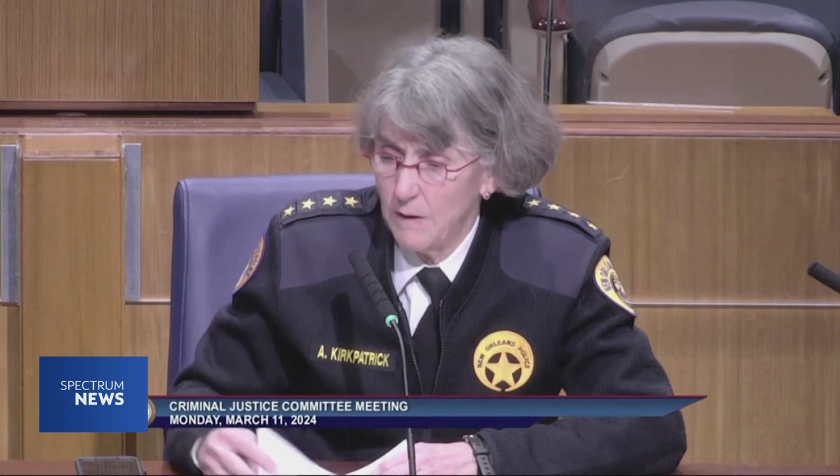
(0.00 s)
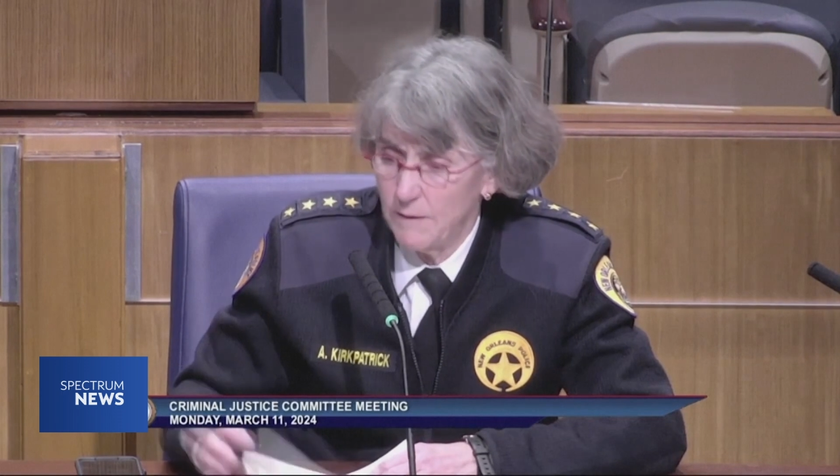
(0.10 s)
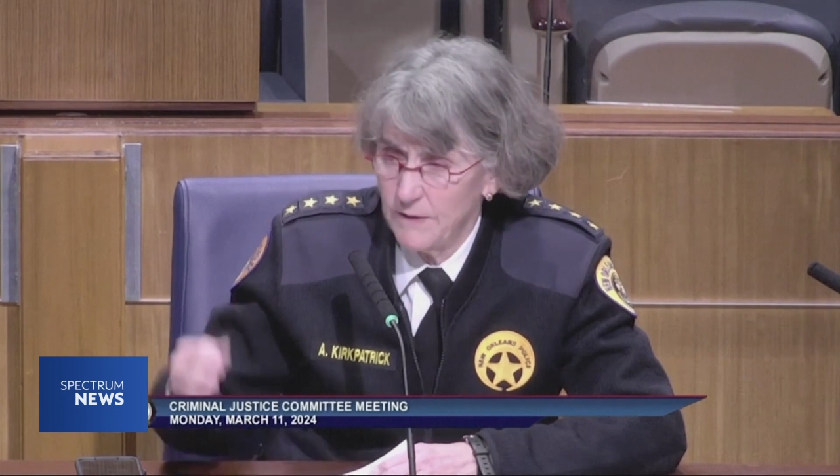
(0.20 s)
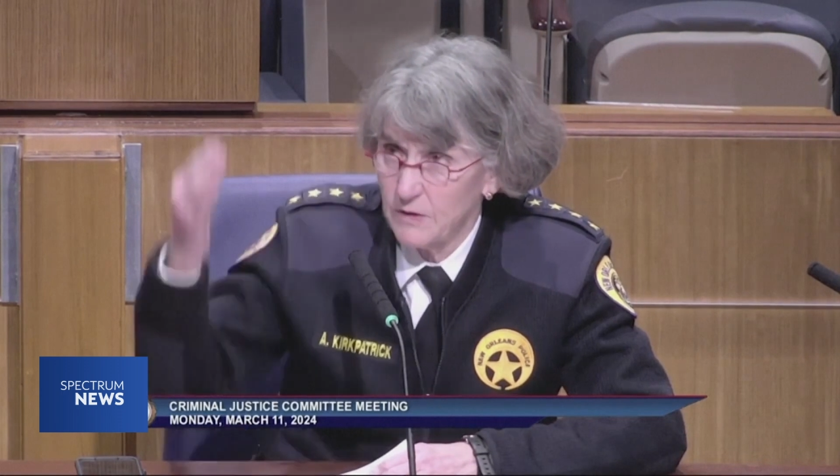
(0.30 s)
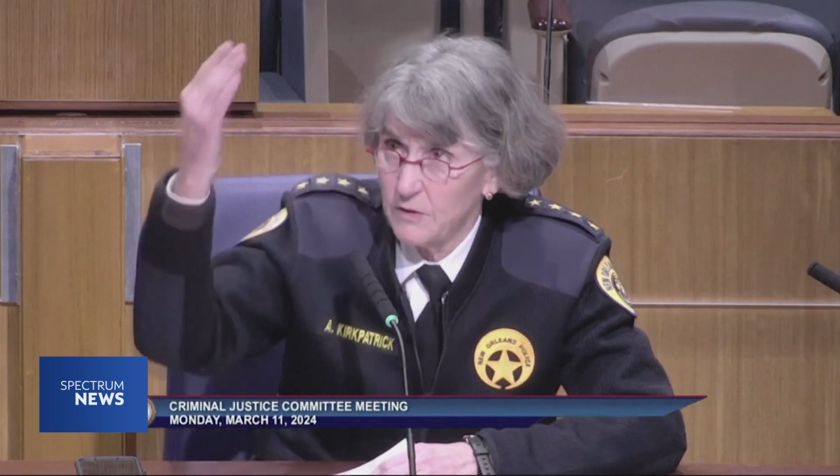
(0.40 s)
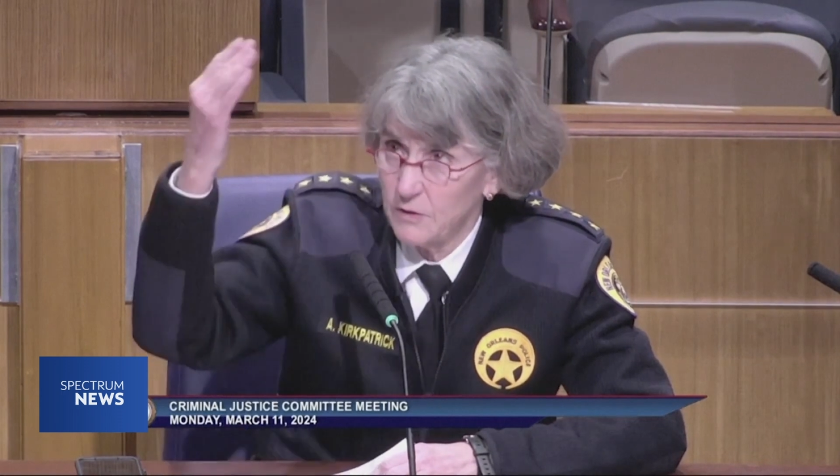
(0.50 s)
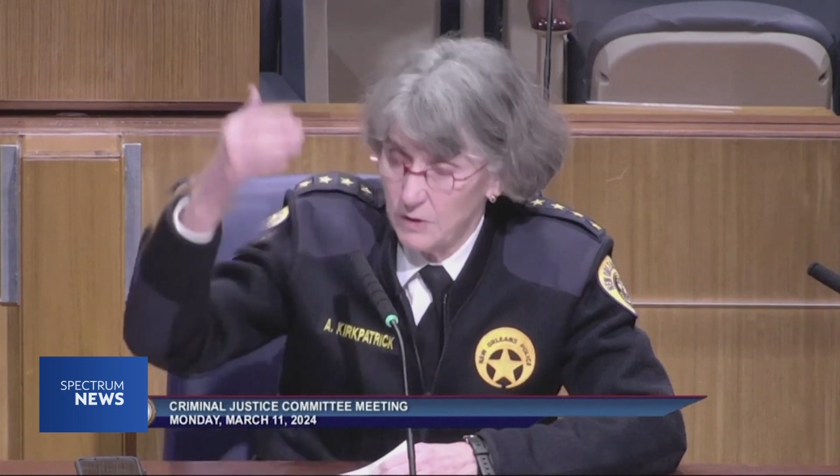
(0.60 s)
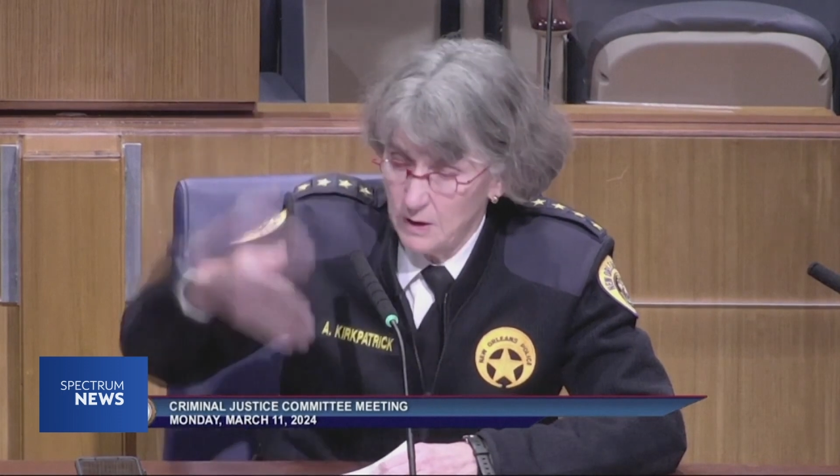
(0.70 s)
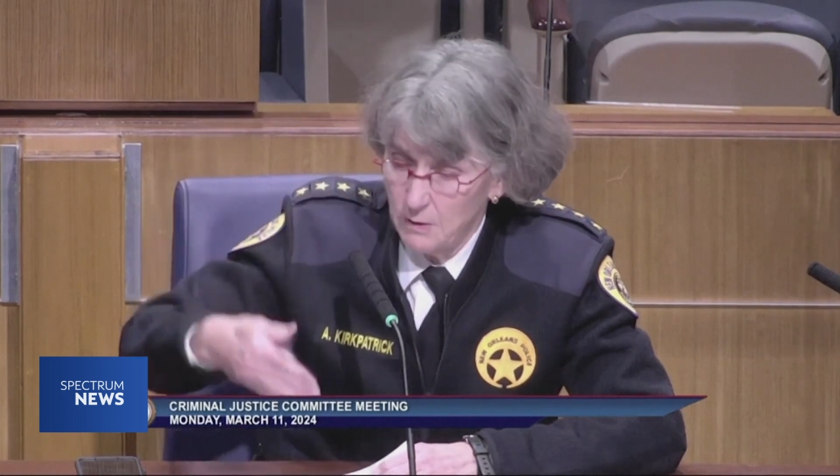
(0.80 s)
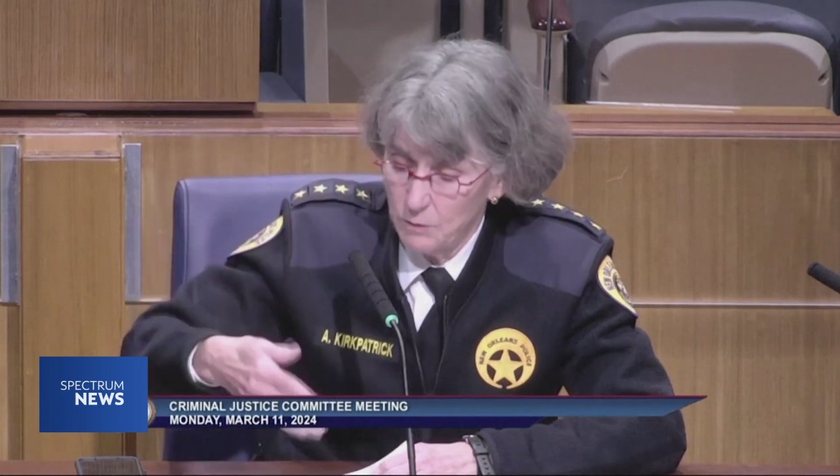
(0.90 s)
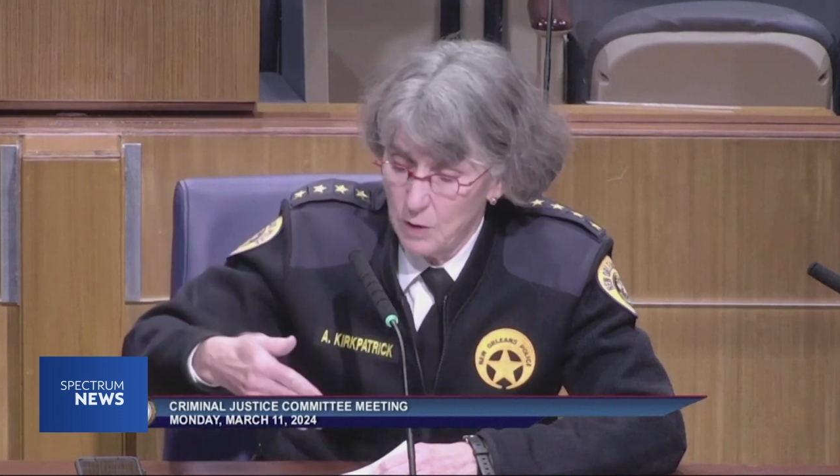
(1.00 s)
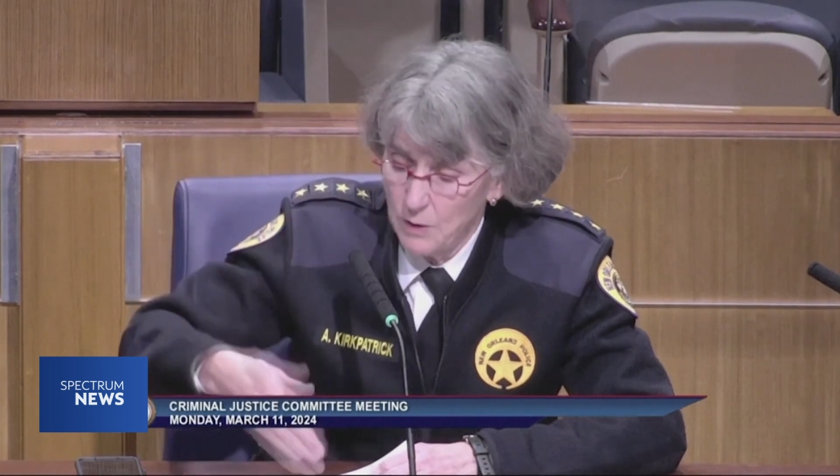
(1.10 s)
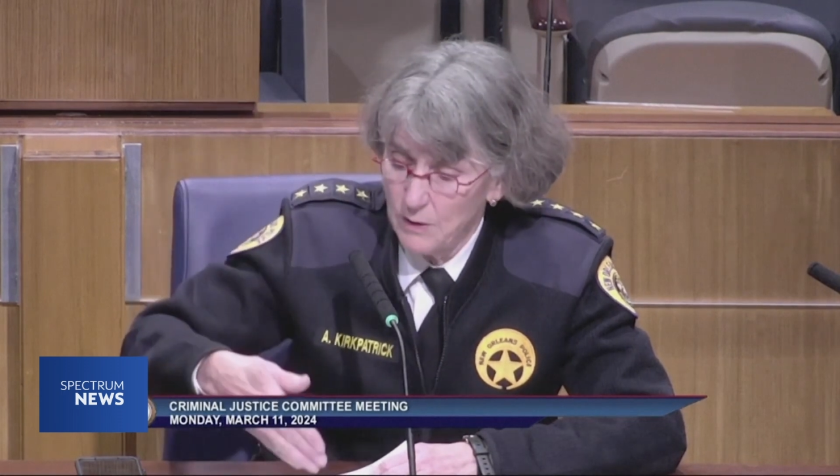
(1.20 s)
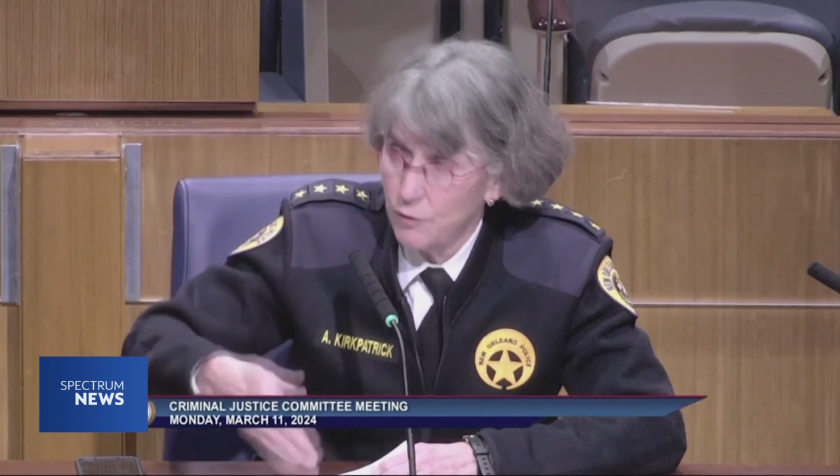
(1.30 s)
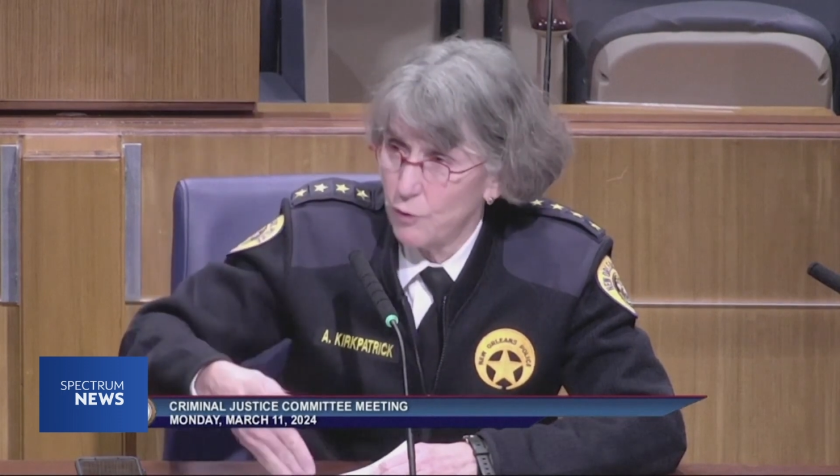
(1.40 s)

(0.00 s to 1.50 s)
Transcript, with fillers: office and see rodent